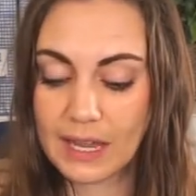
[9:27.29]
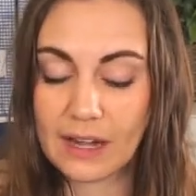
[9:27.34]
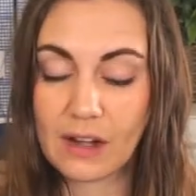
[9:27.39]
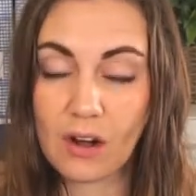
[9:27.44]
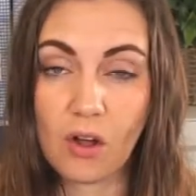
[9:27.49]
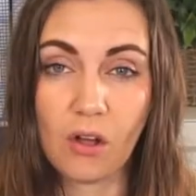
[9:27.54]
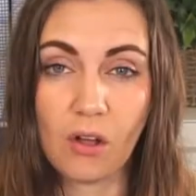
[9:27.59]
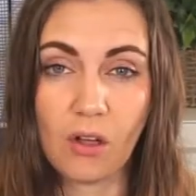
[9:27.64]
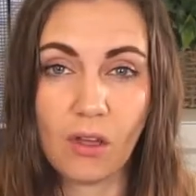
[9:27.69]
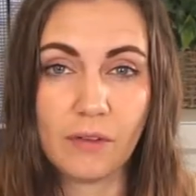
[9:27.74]
and
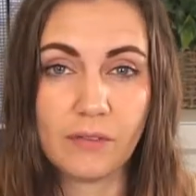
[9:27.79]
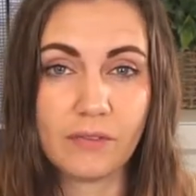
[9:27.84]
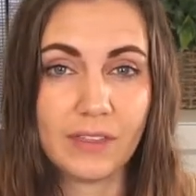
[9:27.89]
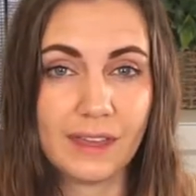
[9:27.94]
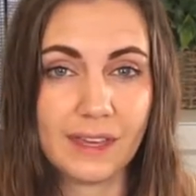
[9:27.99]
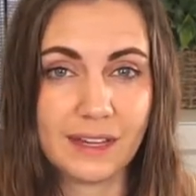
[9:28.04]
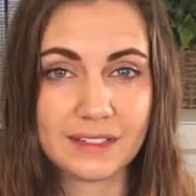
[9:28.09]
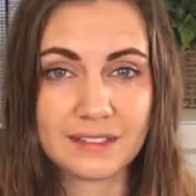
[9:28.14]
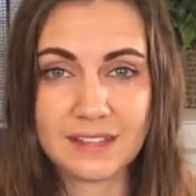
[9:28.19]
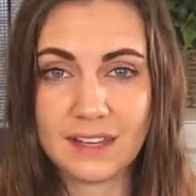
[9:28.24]
all of
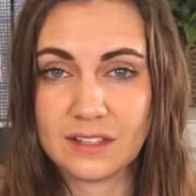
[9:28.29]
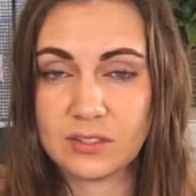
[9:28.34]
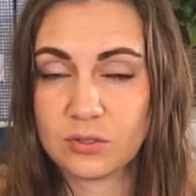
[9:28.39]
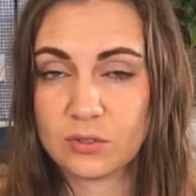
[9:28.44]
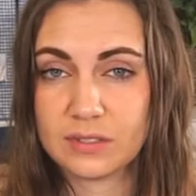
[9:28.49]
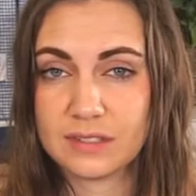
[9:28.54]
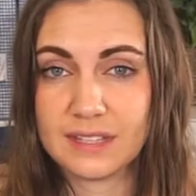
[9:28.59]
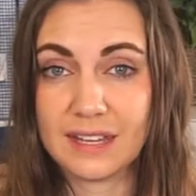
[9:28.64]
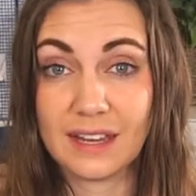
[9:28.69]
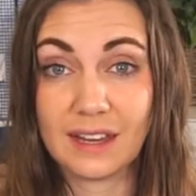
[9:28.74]
the
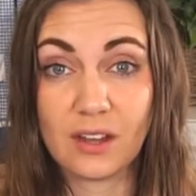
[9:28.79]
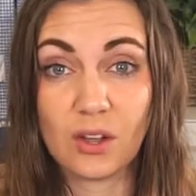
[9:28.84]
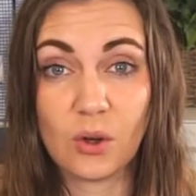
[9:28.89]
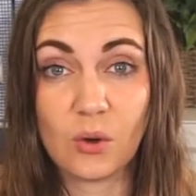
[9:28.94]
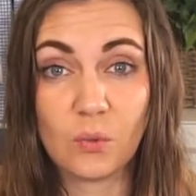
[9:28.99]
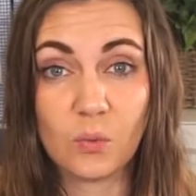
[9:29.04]
accessories that go